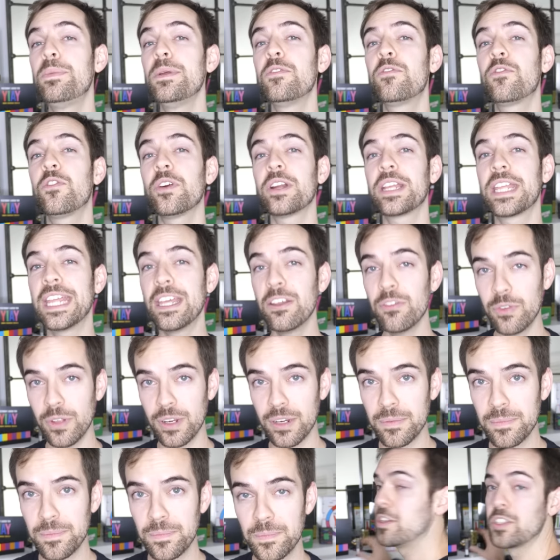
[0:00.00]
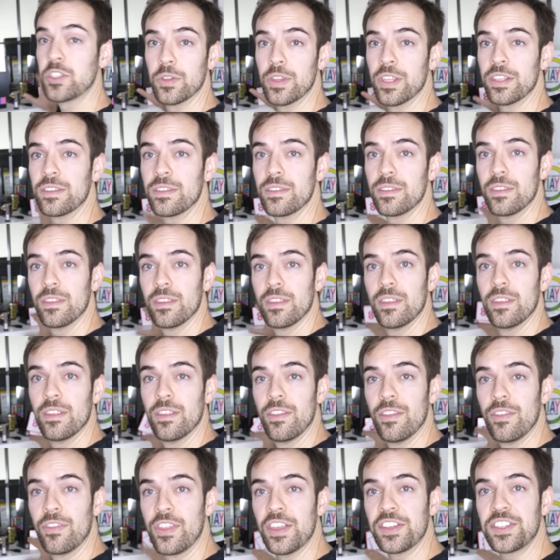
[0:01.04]
be forgiven. So
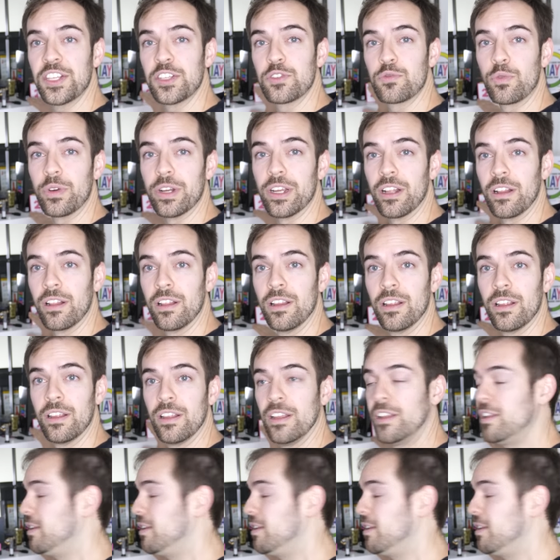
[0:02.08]
this is real.